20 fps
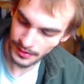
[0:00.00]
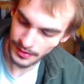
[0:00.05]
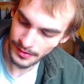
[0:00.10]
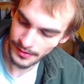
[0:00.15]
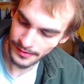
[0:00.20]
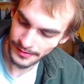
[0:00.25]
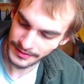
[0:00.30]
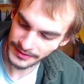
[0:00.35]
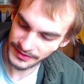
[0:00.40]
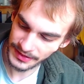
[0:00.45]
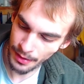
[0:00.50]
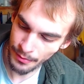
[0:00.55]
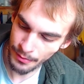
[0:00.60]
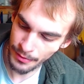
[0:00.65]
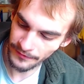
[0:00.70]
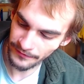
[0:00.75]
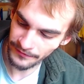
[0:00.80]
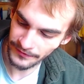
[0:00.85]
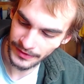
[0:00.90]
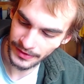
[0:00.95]
some
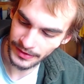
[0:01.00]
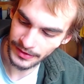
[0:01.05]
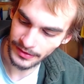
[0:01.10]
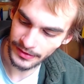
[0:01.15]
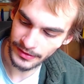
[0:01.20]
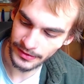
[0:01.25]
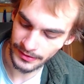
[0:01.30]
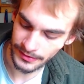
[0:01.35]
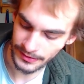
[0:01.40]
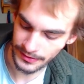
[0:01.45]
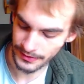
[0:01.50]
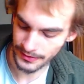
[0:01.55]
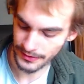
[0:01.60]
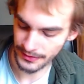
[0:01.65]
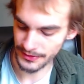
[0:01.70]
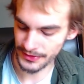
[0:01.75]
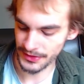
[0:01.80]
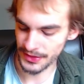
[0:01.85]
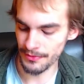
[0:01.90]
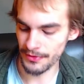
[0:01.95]
of the
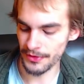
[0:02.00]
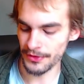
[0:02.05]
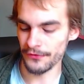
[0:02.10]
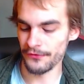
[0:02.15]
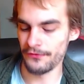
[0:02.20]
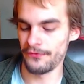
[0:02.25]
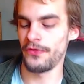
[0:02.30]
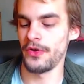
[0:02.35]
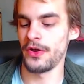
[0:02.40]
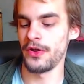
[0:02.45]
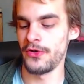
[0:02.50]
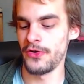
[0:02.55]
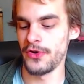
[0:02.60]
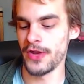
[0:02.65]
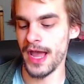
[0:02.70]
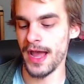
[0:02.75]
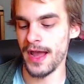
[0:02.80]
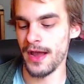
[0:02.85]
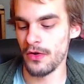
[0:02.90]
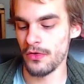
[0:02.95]
fun
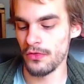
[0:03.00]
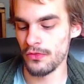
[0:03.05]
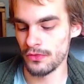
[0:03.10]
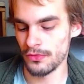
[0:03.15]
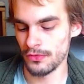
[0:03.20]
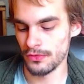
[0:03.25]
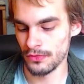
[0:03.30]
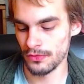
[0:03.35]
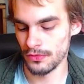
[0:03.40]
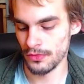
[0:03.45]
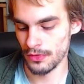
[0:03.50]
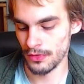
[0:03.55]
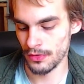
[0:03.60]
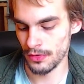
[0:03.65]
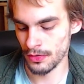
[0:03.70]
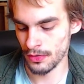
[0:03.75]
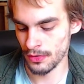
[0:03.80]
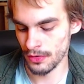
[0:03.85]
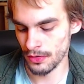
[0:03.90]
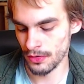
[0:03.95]
now,
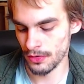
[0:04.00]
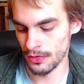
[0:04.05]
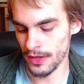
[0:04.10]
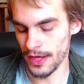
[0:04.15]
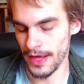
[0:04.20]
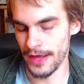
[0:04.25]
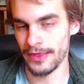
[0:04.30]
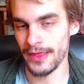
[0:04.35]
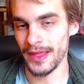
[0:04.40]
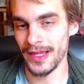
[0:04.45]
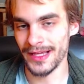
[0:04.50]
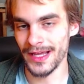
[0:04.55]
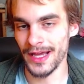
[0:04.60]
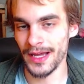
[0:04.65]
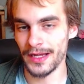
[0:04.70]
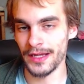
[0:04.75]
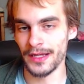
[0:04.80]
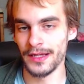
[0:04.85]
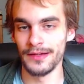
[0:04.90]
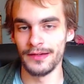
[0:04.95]
I think I
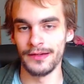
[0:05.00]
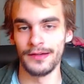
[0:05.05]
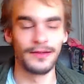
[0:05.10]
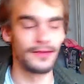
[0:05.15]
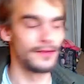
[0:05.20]
can